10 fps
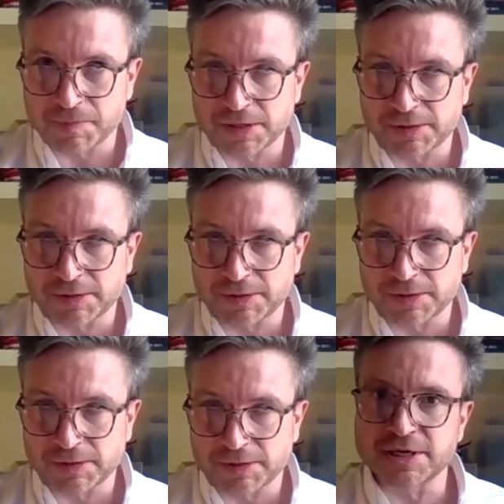
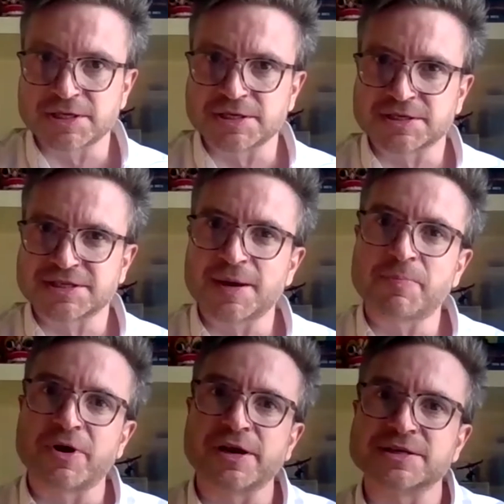Motors Middle East needs to
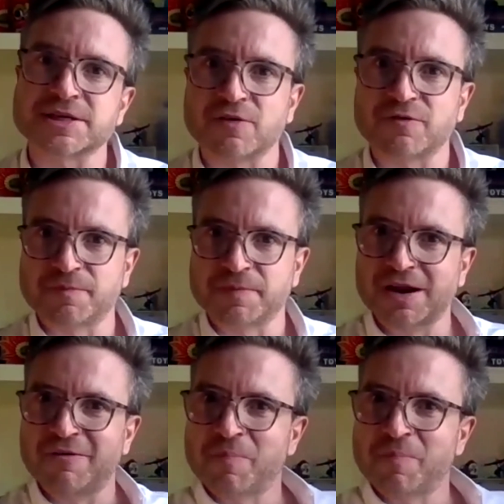separate itself from the kind of